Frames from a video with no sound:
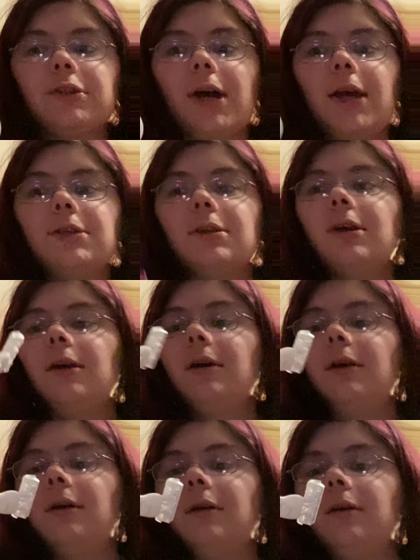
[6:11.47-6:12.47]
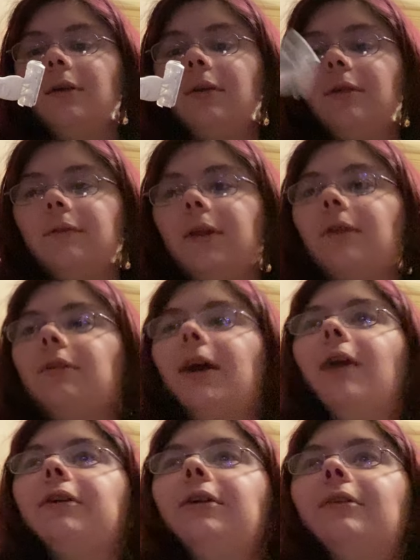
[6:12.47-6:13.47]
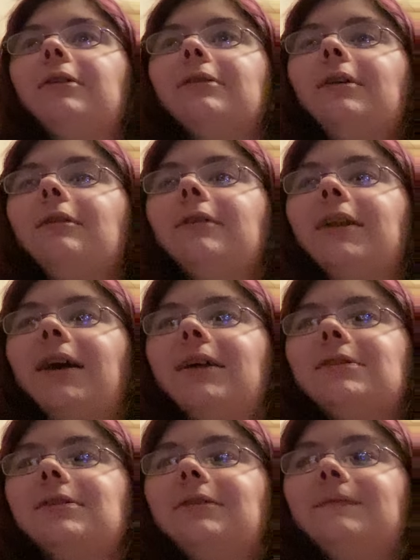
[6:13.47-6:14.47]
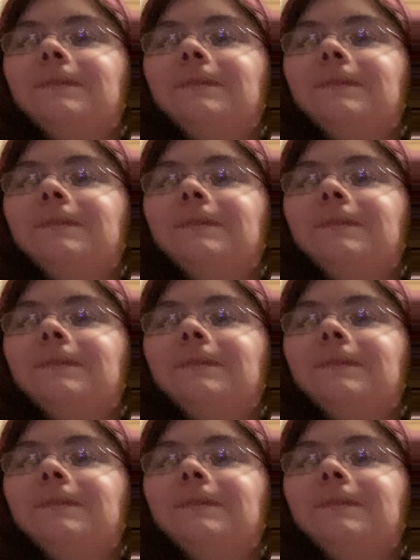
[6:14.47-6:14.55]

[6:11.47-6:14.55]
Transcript: size. Look at how cute and little it is.